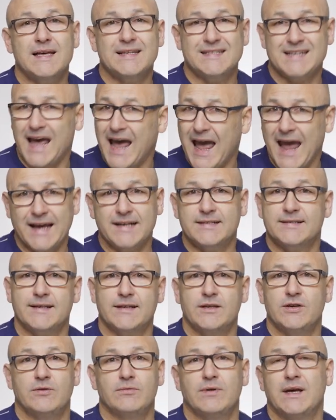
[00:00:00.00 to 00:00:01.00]
to
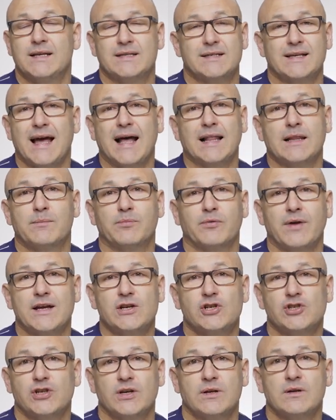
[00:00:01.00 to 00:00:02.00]
execute its
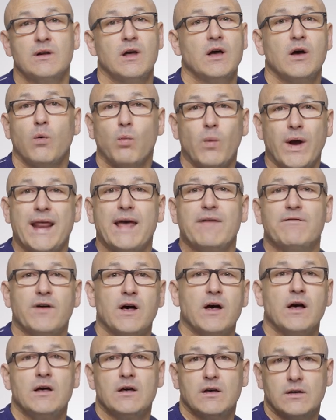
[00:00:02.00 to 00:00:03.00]
calibration
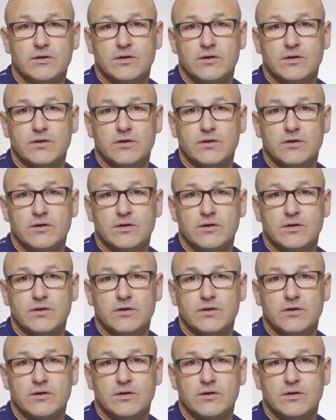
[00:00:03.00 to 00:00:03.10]
whenever